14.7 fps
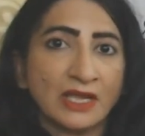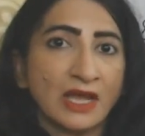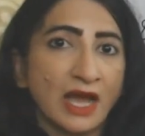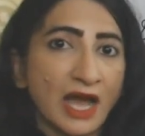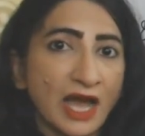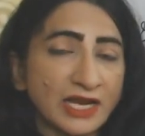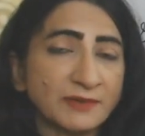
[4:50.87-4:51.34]

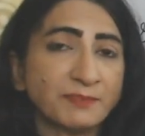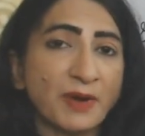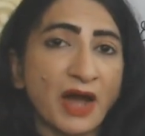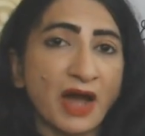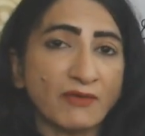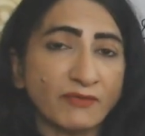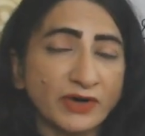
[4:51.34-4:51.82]
High
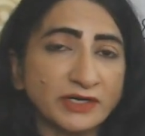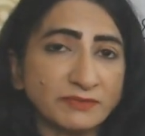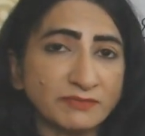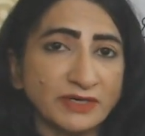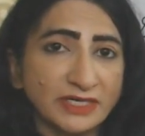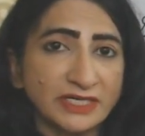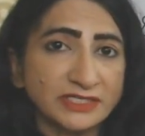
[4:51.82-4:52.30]
powered
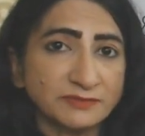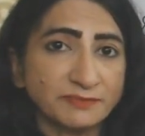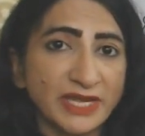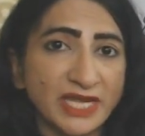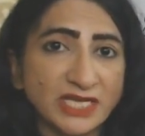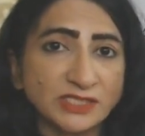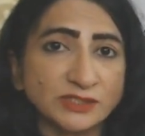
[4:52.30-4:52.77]
money is
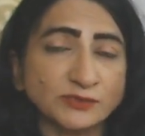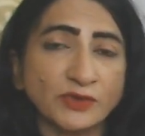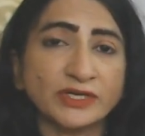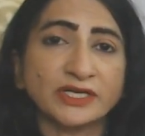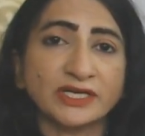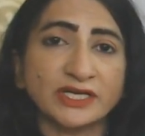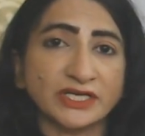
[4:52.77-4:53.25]
base
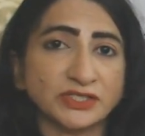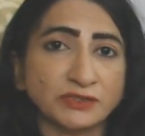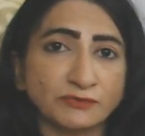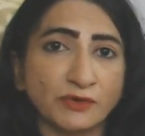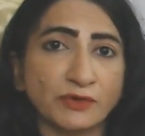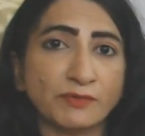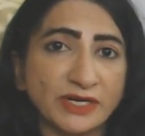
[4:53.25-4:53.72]
for
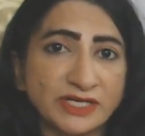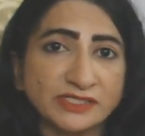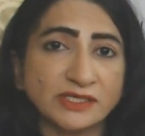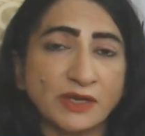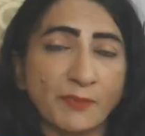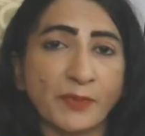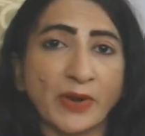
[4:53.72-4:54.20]
creation for money
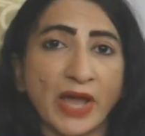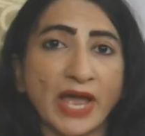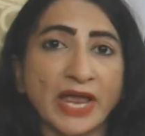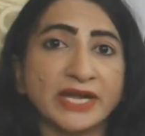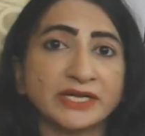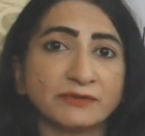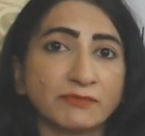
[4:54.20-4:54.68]

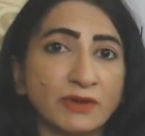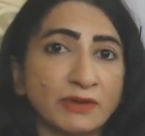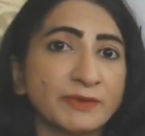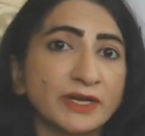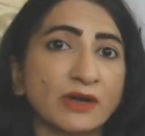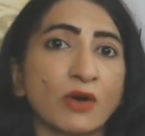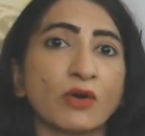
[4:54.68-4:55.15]
supply. It will
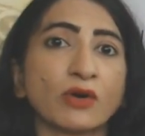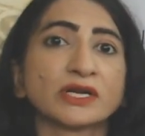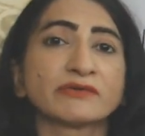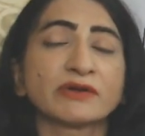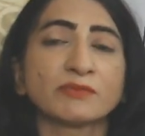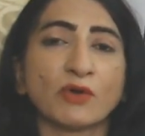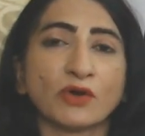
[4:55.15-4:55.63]
be called
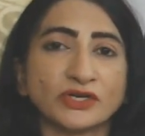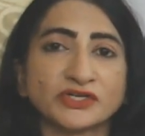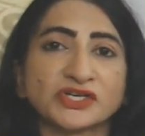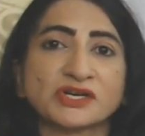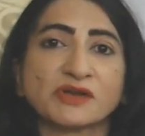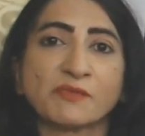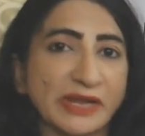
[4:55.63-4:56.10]
our
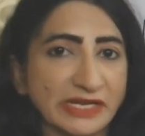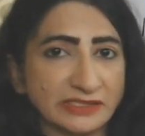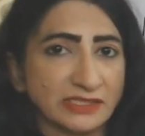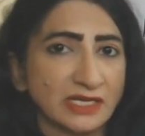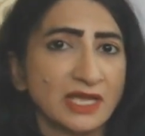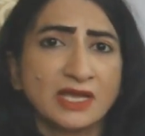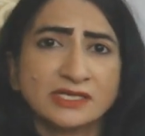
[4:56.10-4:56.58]
monetary base.